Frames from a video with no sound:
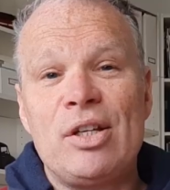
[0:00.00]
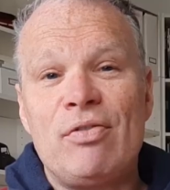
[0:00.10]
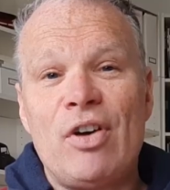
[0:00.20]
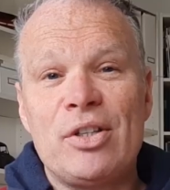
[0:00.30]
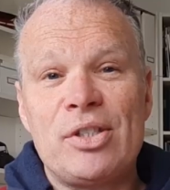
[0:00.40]

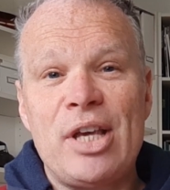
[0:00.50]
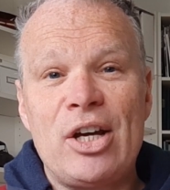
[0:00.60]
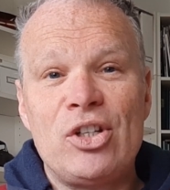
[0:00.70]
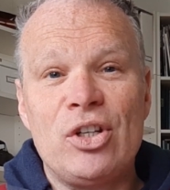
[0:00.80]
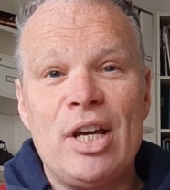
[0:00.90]
advanced
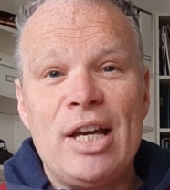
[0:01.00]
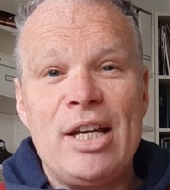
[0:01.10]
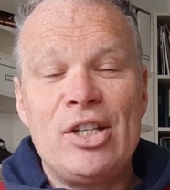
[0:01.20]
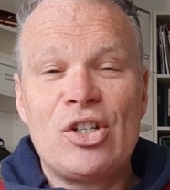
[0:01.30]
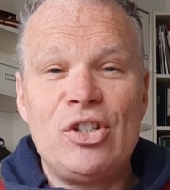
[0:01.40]
section
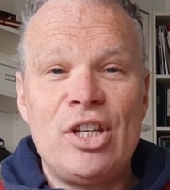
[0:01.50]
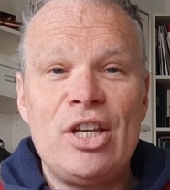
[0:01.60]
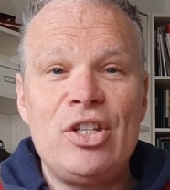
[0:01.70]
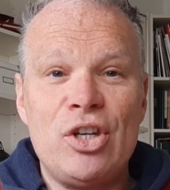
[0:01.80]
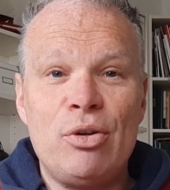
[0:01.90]
is
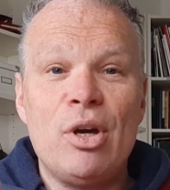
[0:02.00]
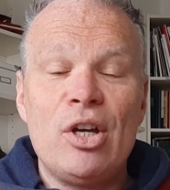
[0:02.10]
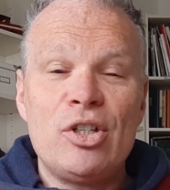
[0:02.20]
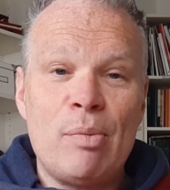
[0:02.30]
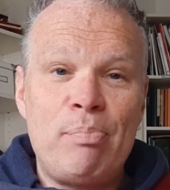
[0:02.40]
continue
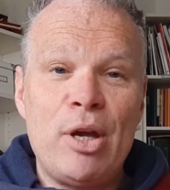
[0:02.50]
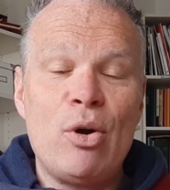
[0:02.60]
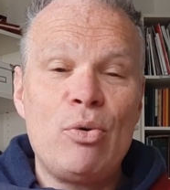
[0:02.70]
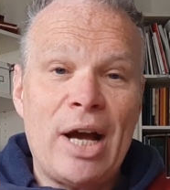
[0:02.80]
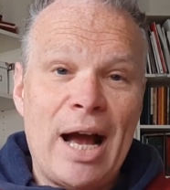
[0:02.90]
to
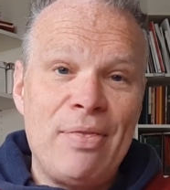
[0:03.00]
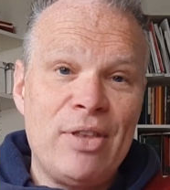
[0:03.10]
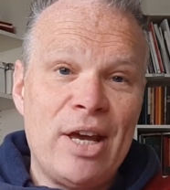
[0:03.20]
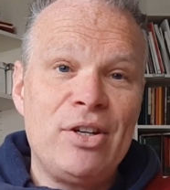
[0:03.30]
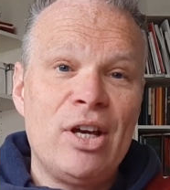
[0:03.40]
build and
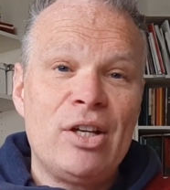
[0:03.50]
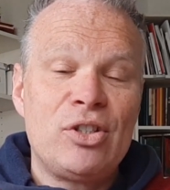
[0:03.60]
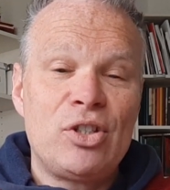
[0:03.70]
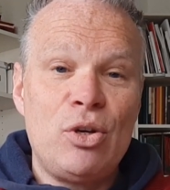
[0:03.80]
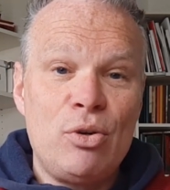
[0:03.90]
then
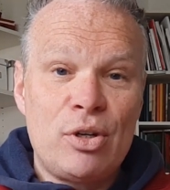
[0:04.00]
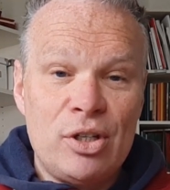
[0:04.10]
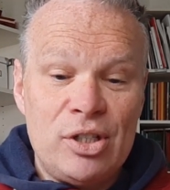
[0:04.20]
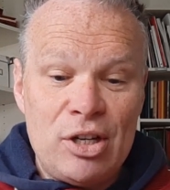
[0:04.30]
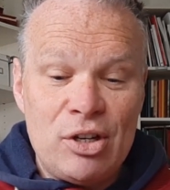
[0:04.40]
to
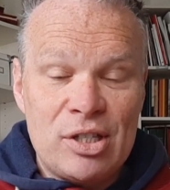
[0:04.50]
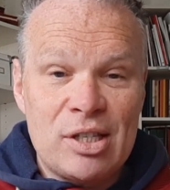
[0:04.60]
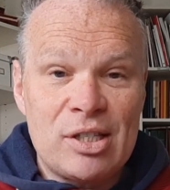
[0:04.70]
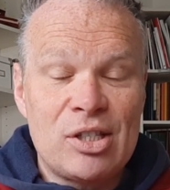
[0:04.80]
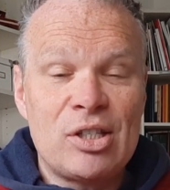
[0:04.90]
continue
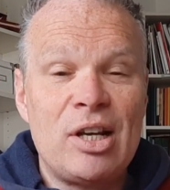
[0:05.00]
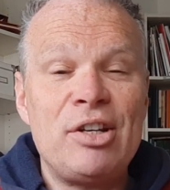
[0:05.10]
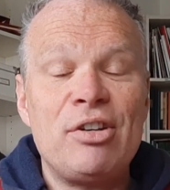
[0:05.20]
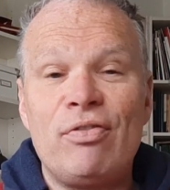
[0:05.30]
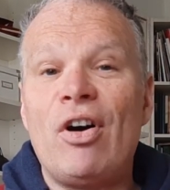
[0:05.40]
to
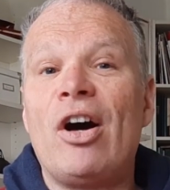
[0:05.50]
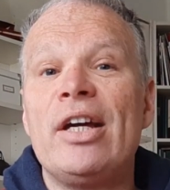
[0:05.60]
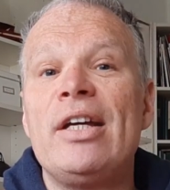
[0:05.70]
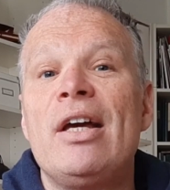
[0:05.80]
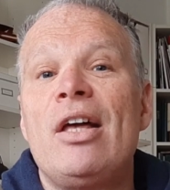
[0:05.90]

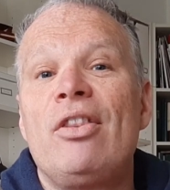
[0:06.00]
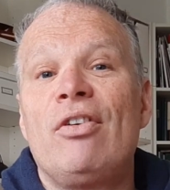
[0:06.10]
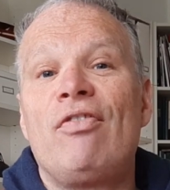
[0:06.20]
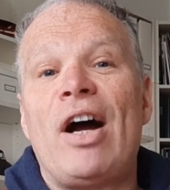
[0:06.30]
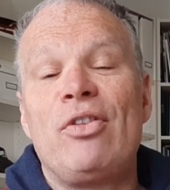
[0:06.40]
solidify the
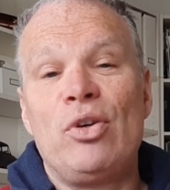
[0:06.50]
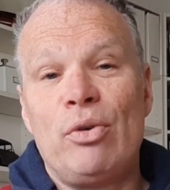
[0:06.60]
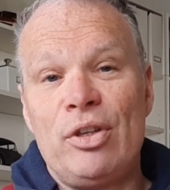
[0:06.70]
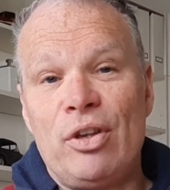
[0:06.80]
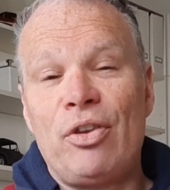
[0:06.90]
fact that you're
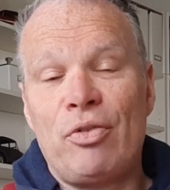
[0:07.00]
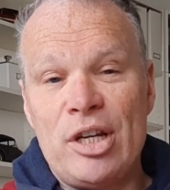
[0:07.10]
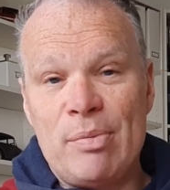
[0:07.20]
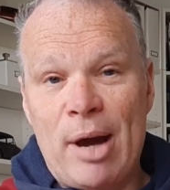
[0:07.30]
in the three